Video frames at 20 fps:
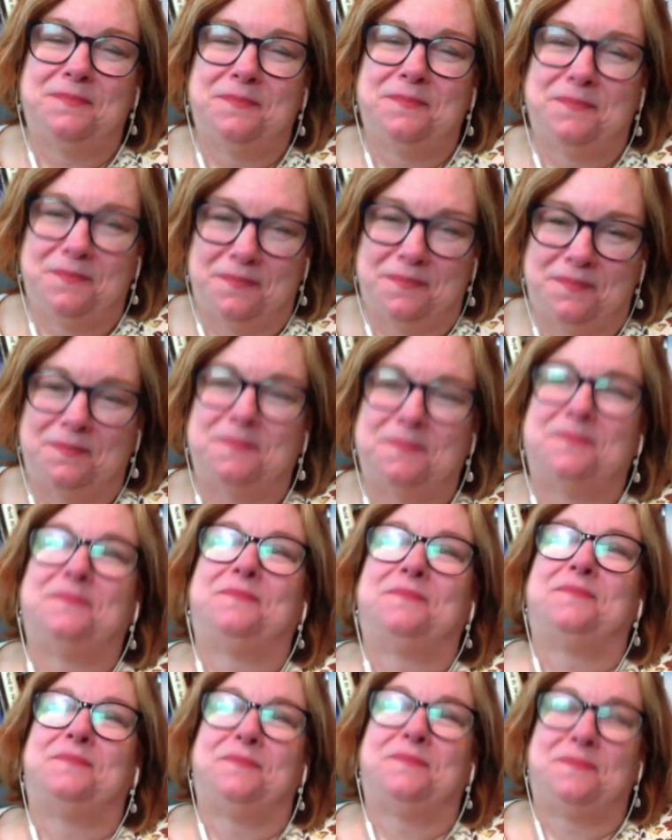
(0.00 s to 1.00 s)

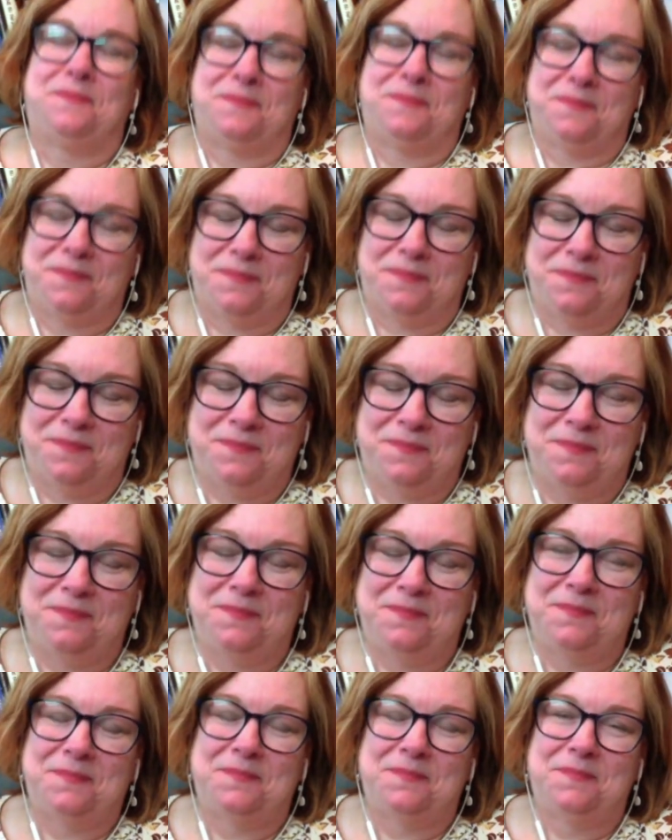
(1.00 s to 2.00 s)

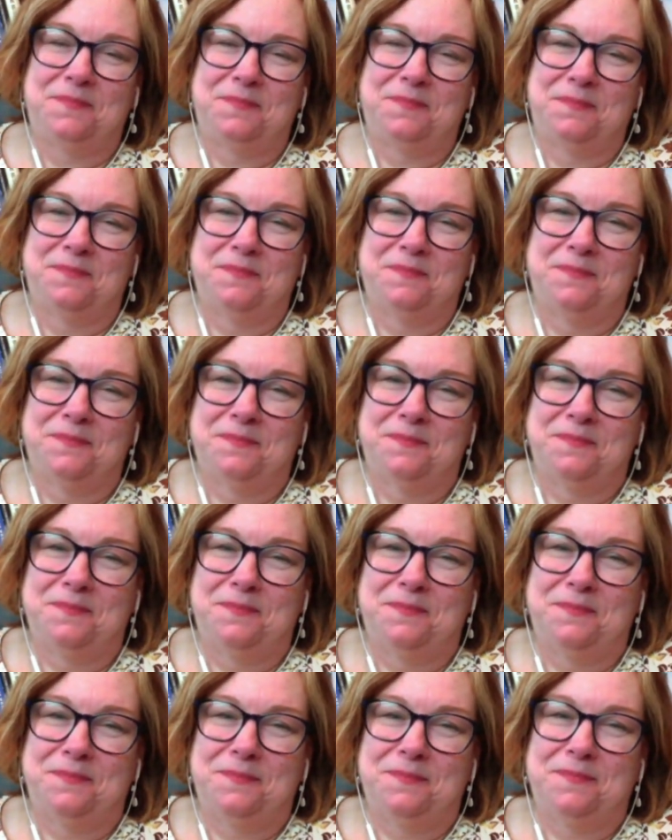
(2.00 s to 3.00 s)

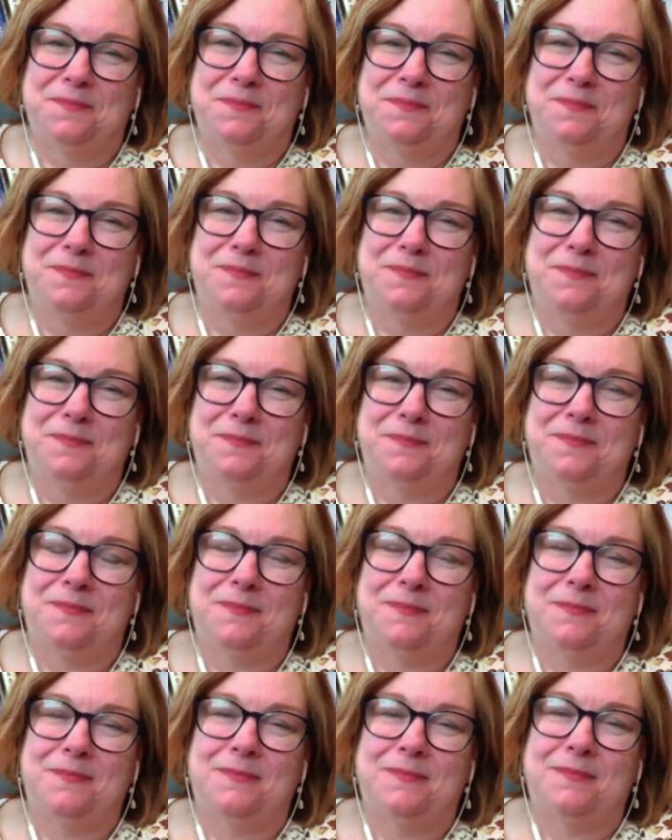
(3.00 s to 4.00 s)

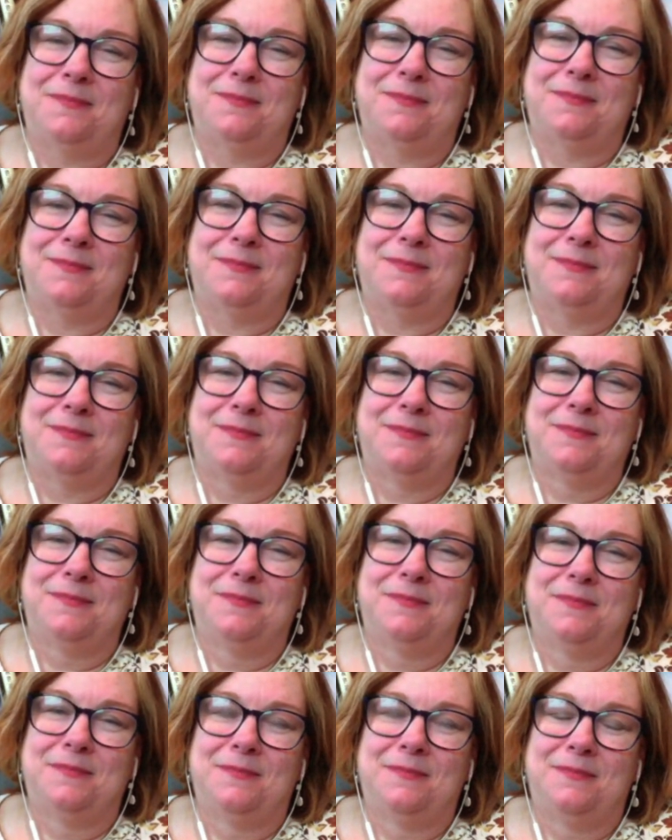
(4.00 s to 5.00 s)

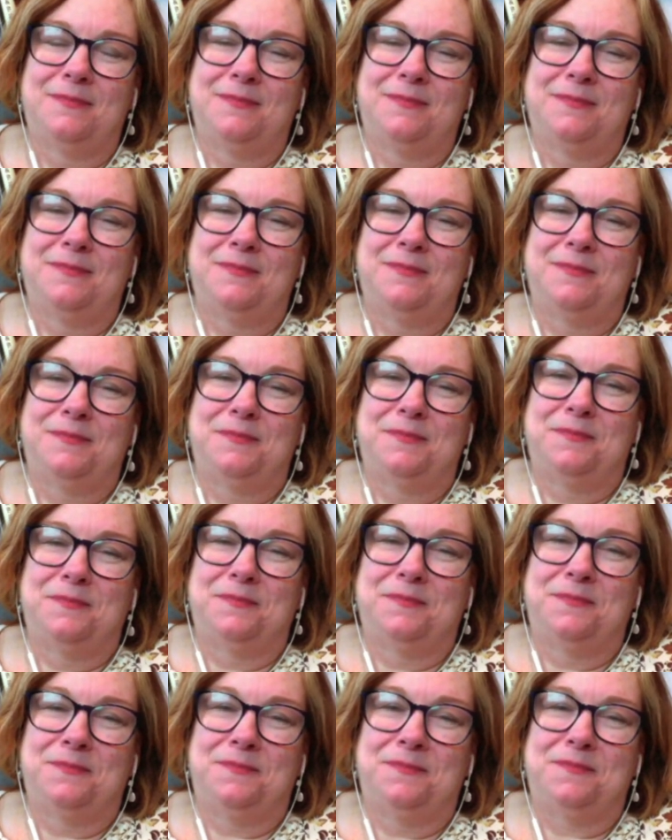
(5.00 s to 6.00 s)

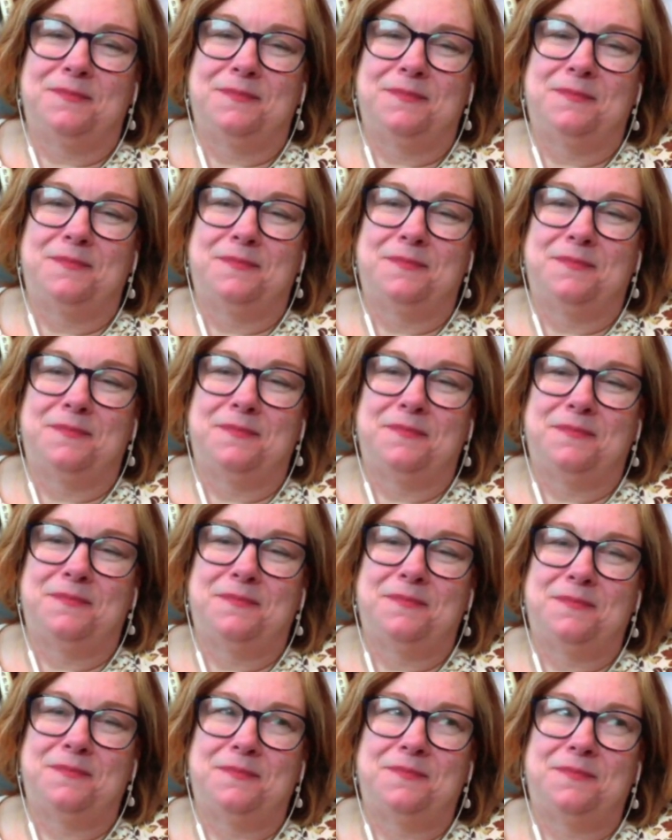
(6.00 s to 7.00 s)

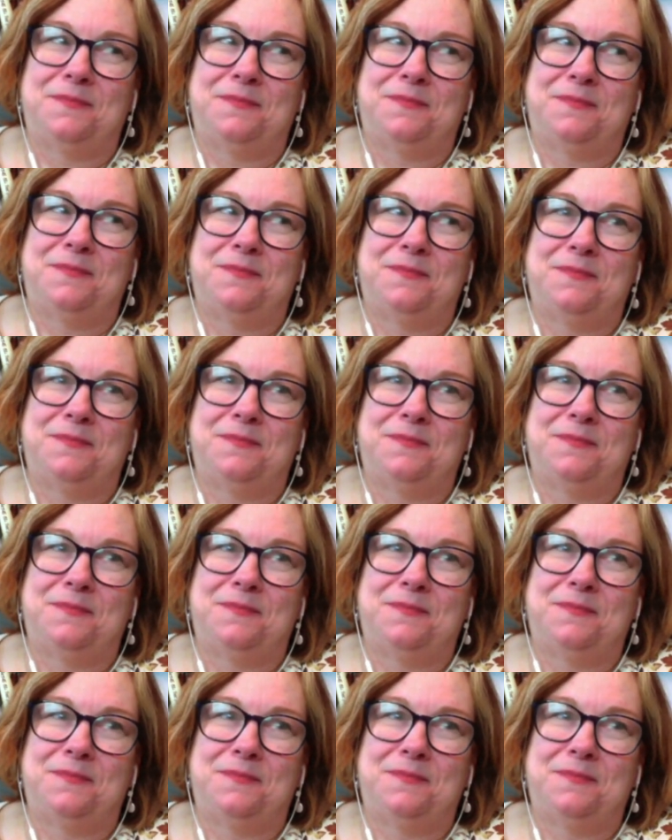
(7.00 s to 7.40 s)
The person shown says nothing.